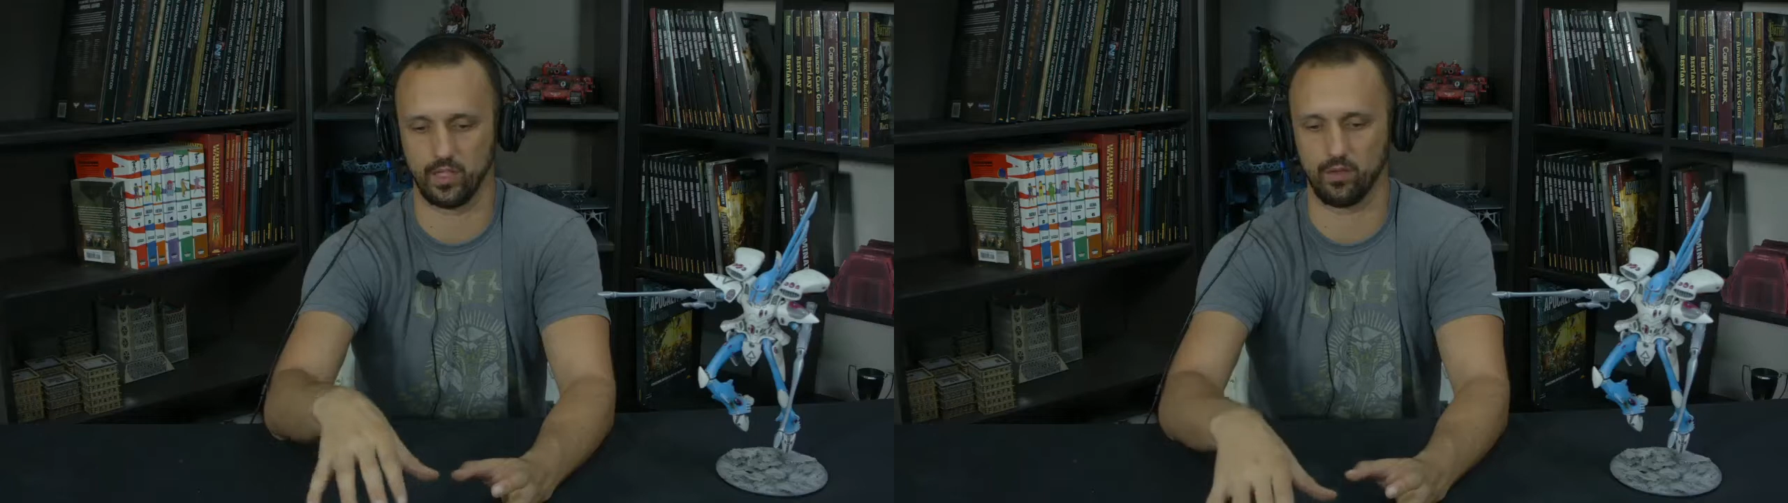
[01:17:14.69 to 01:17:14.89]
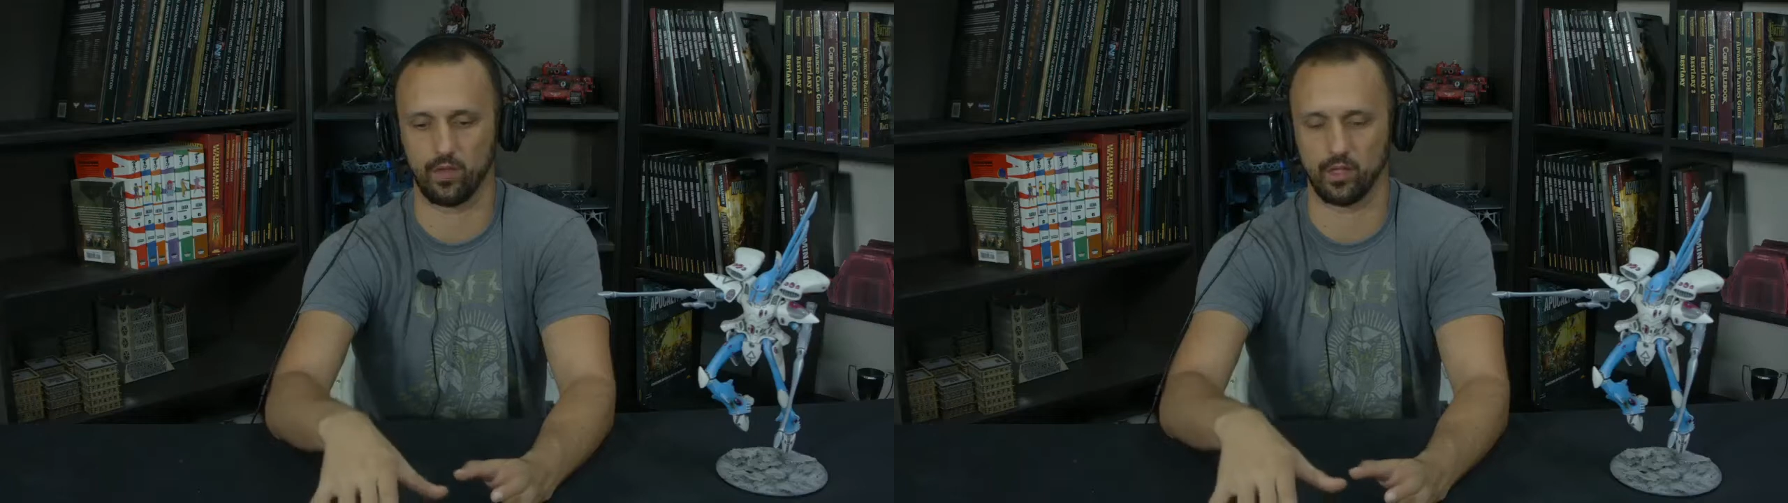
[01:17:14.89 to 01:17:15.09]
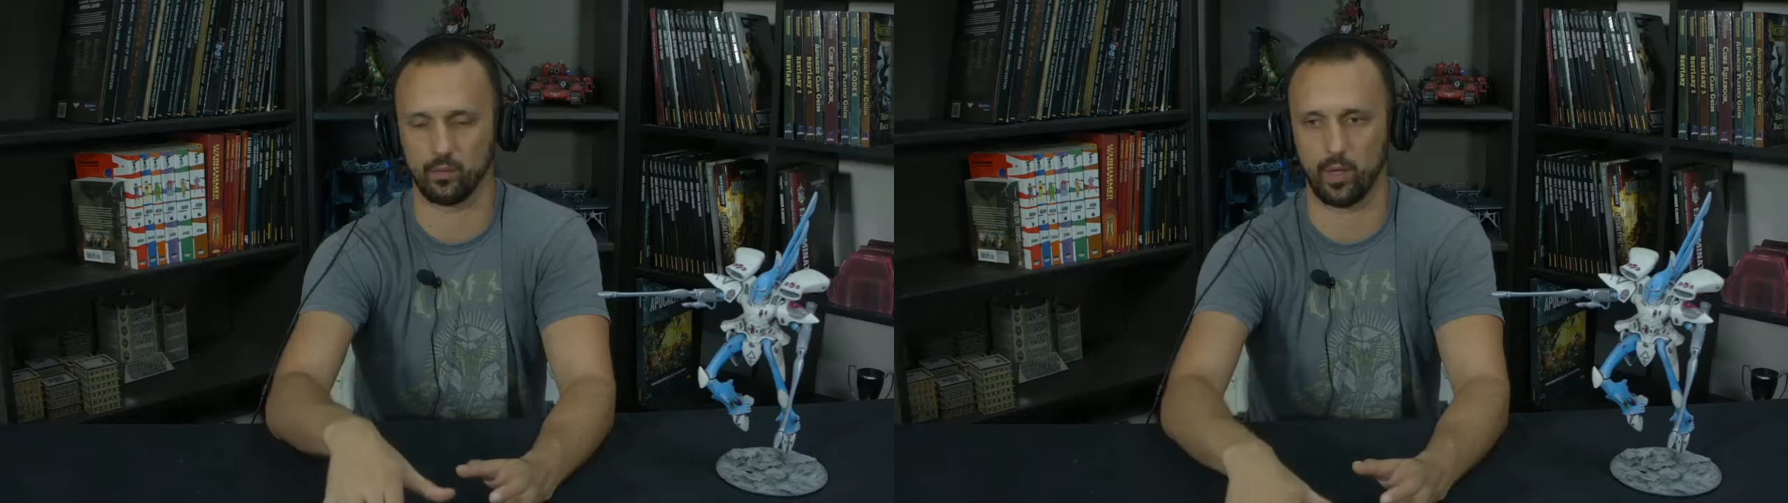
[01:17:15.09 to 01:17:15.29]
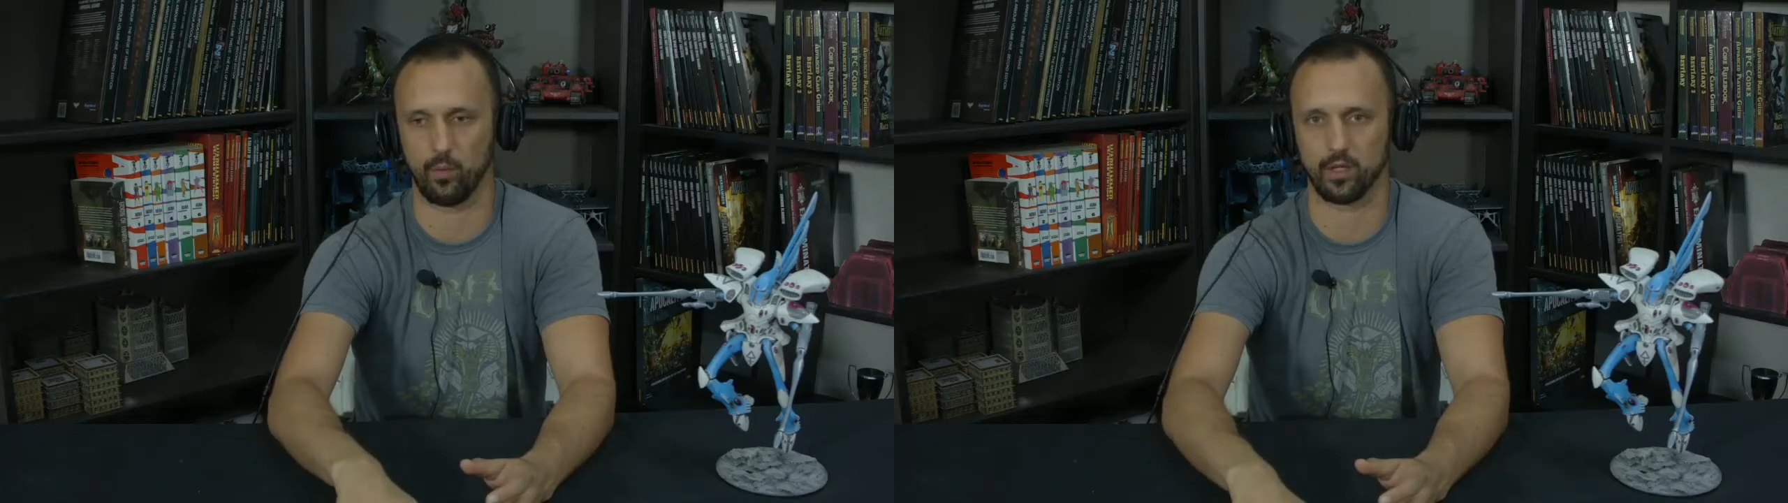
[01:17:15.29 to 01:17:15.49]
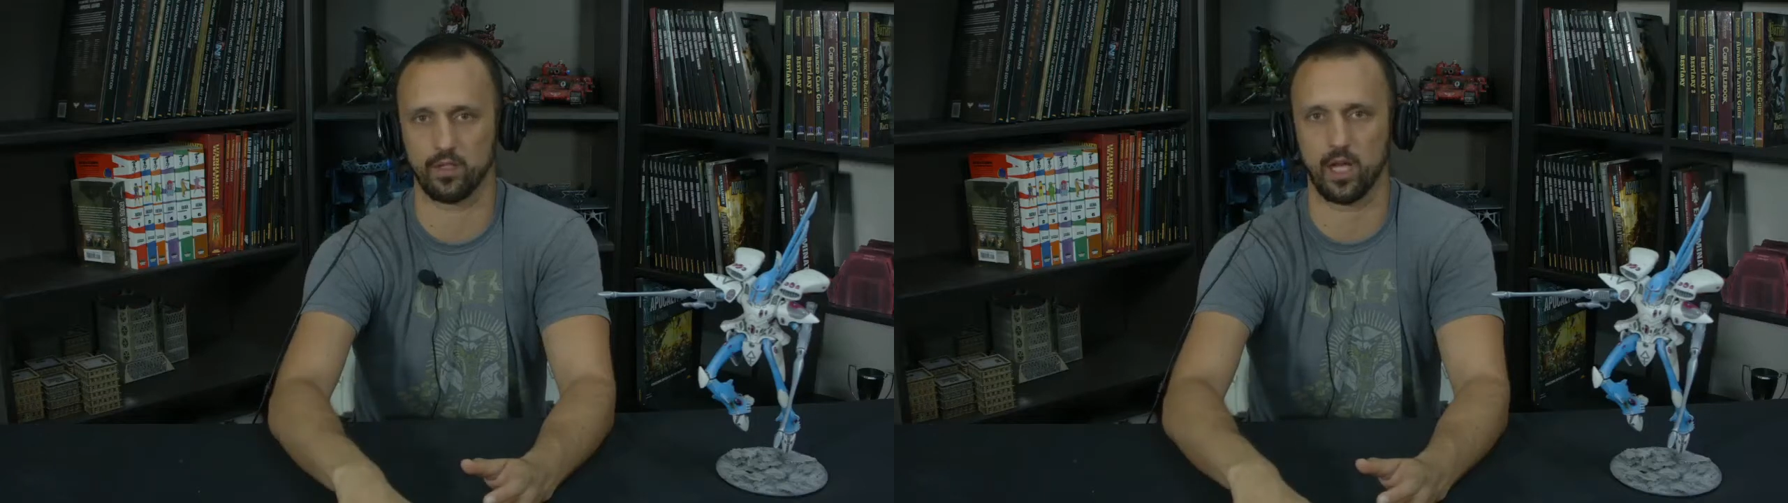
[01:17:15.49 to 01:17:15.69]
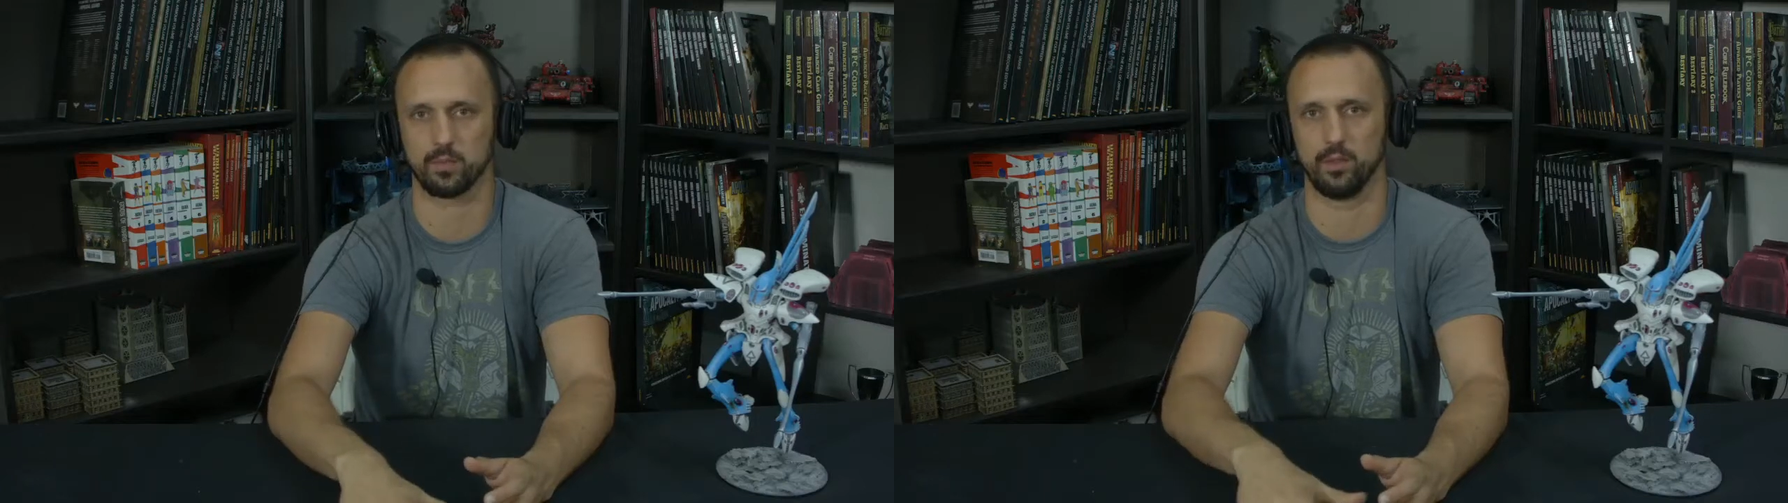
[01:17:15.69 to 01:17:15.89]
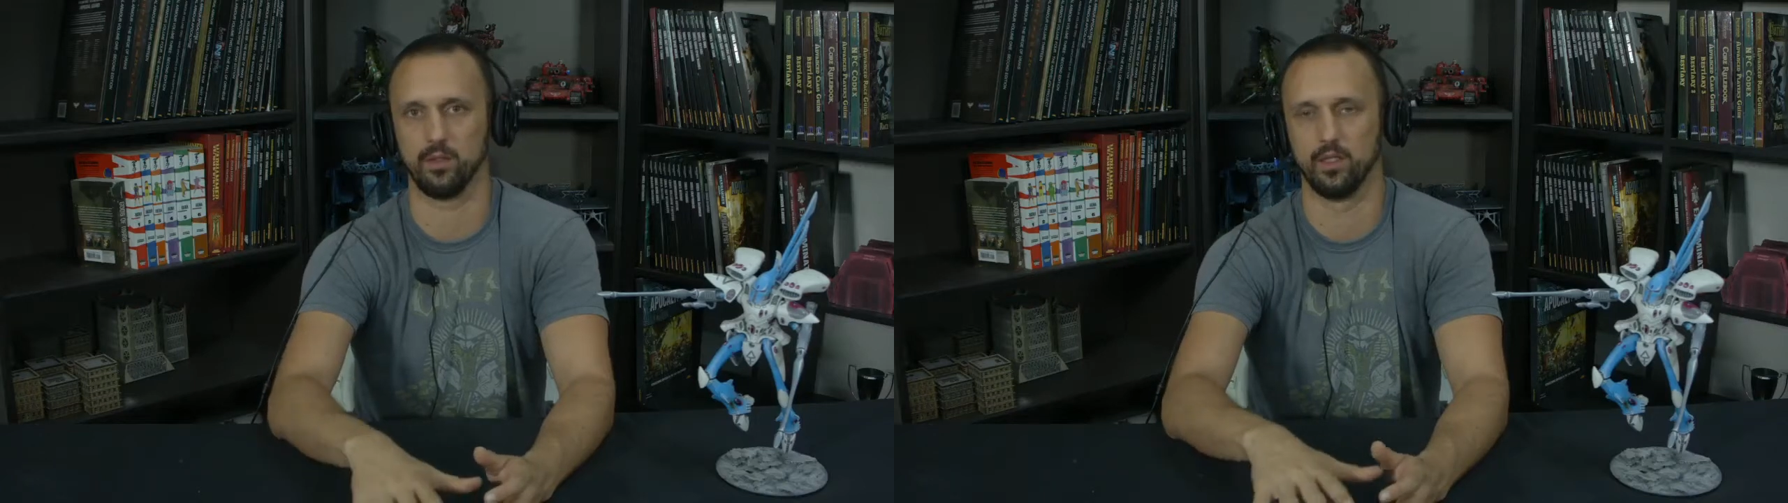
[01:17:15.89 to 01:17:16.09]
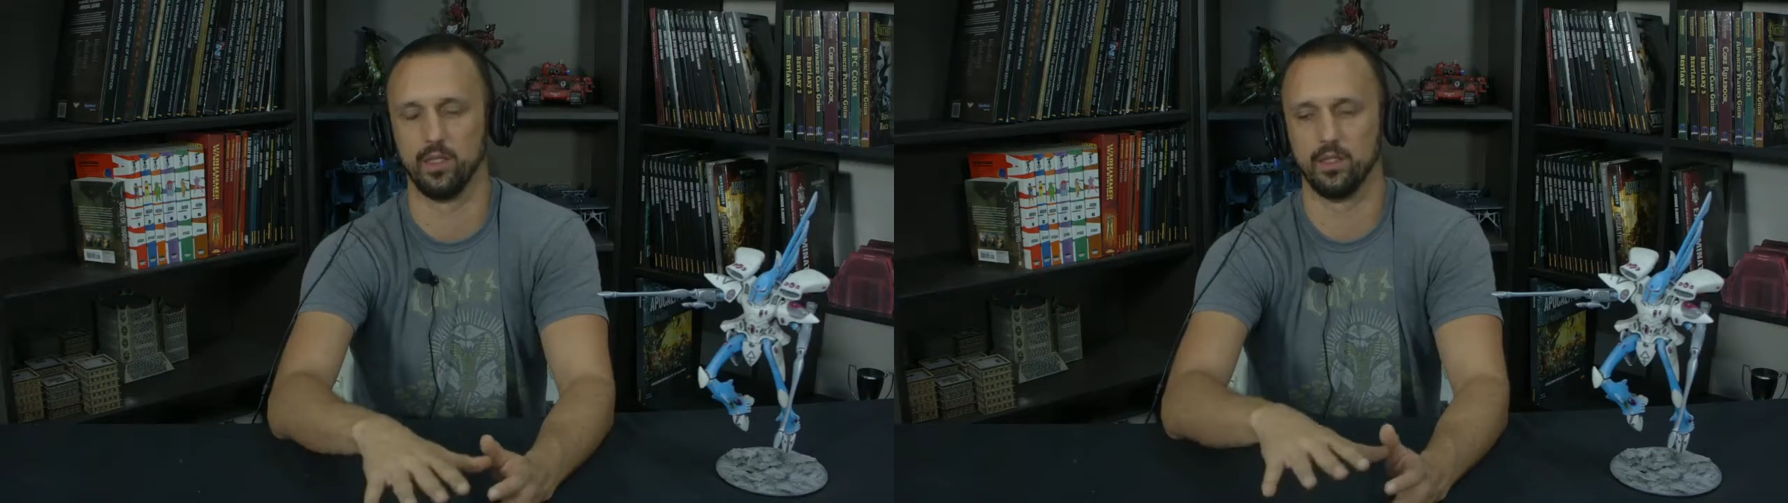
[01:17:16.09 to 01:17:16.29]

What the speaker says: anything in the Great Wall detachment